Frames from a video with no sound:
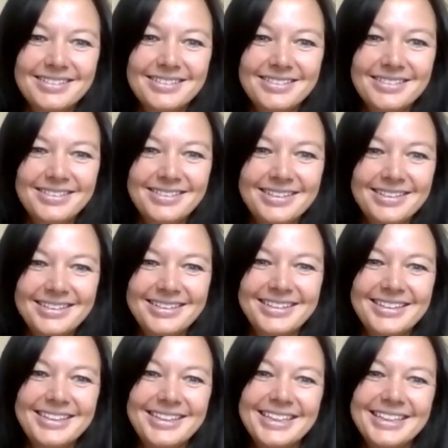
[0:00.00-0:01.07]

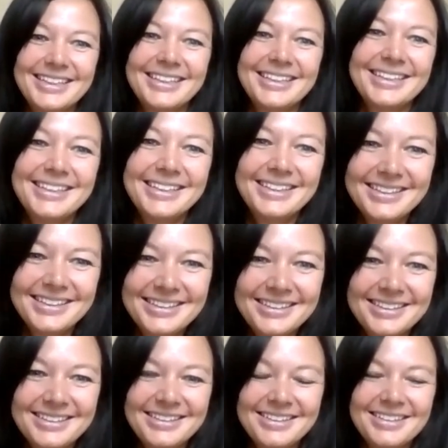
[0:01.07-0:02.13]

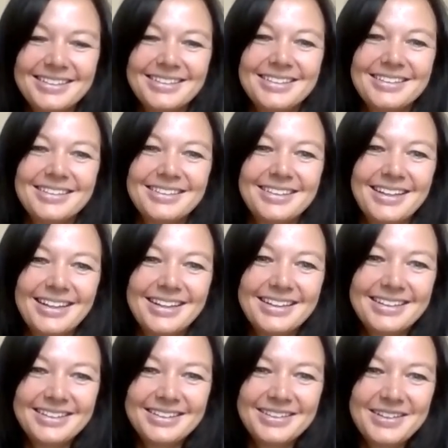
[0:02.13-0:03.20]

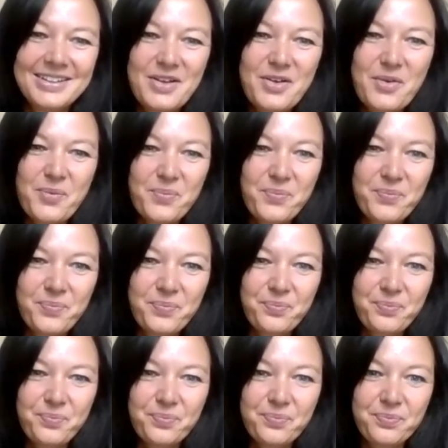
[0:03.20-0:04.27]

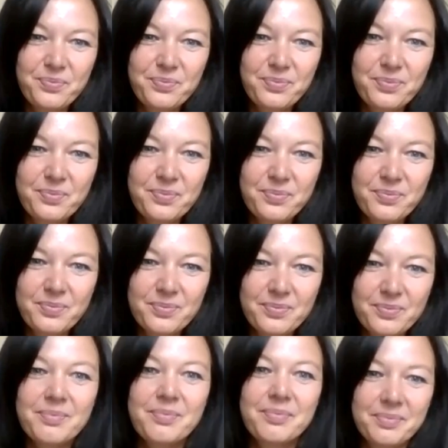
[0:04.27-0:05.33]

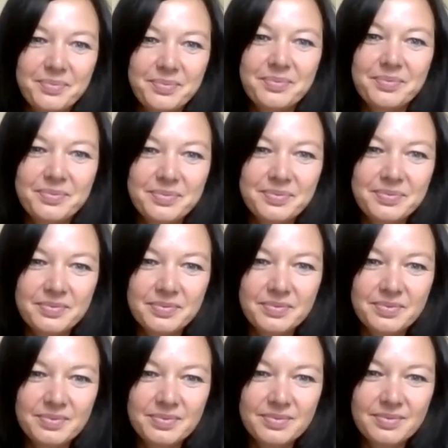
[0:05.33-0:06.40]

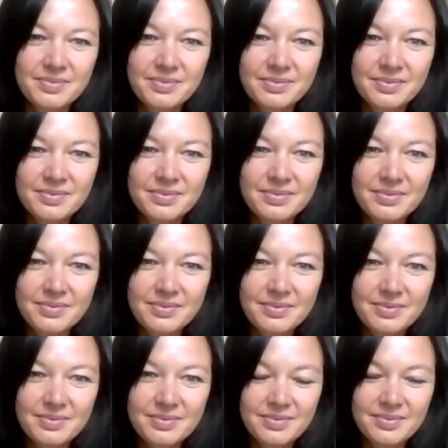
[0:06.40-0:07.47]

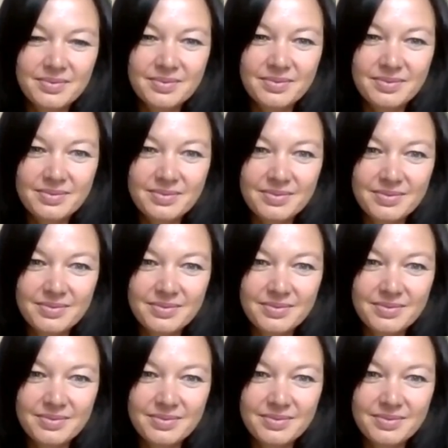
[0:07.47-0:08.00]
[no speech]